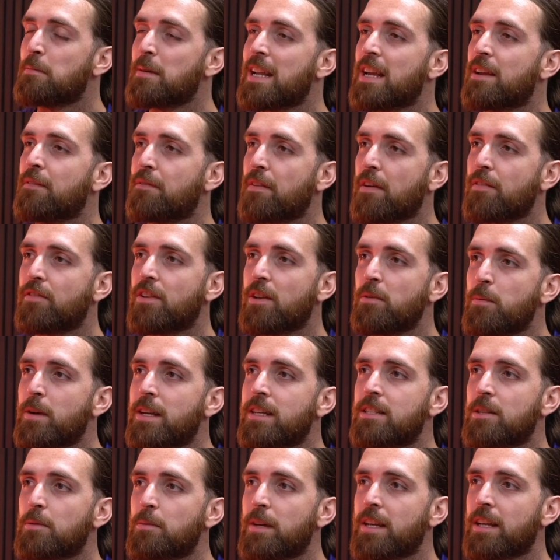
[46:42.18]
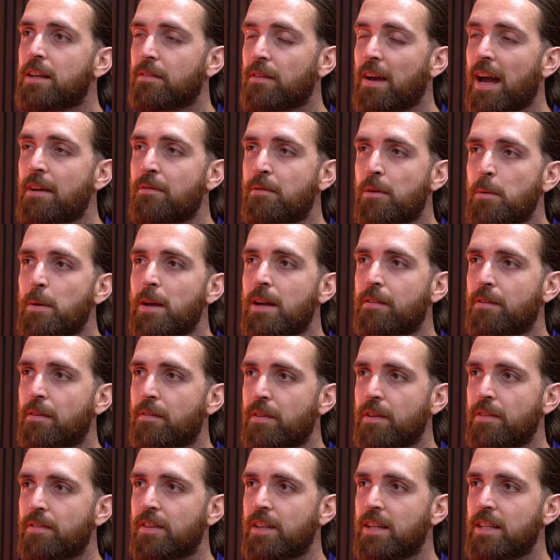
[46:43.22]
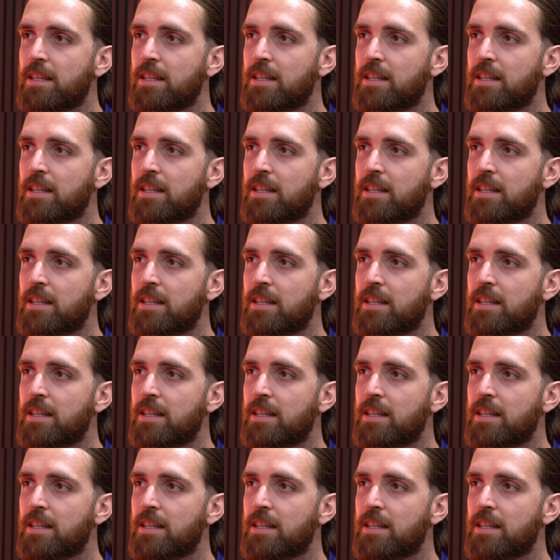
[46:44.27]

been eating 15 wings a week, every week for 15